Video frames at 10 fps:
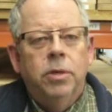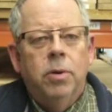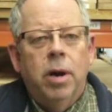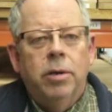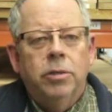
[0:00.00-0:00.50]
to
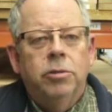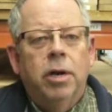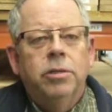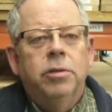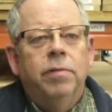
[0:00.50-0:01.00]
our
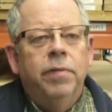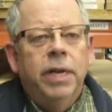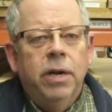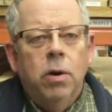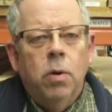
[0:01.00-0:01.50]
instructional
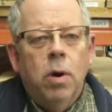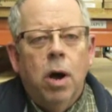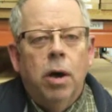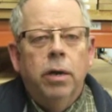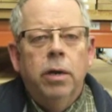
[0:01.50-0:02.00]
video
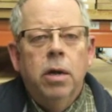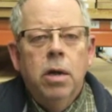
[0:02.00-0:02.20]
on